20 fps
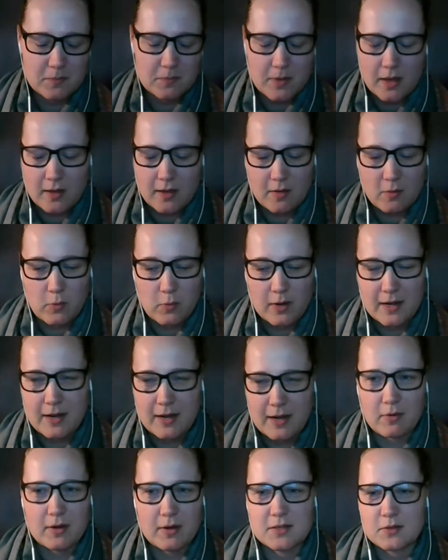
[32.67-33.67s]
we're
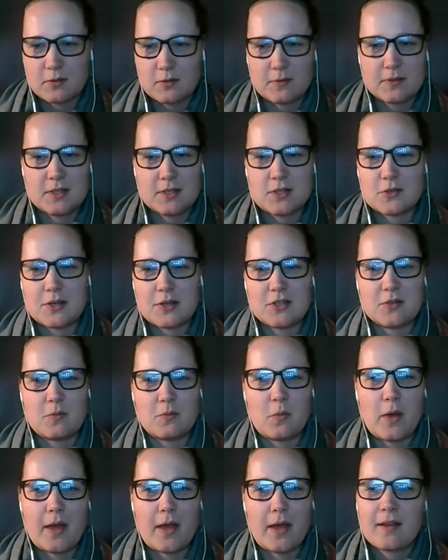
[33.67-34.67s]
now in a sort of situation
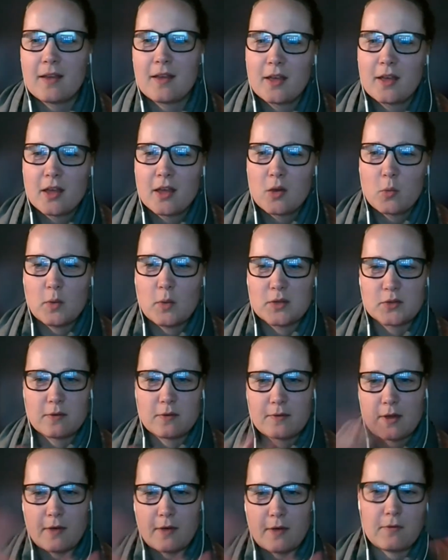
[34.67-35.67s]
where we're sort
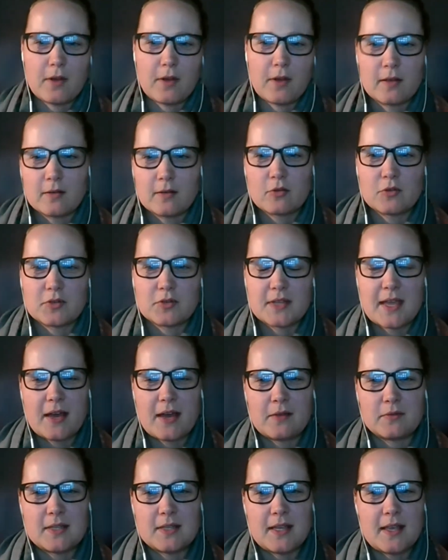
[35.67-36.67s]
of covering cross
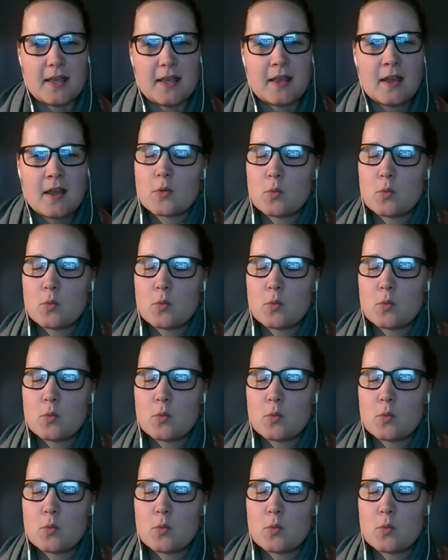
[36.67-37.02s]
county,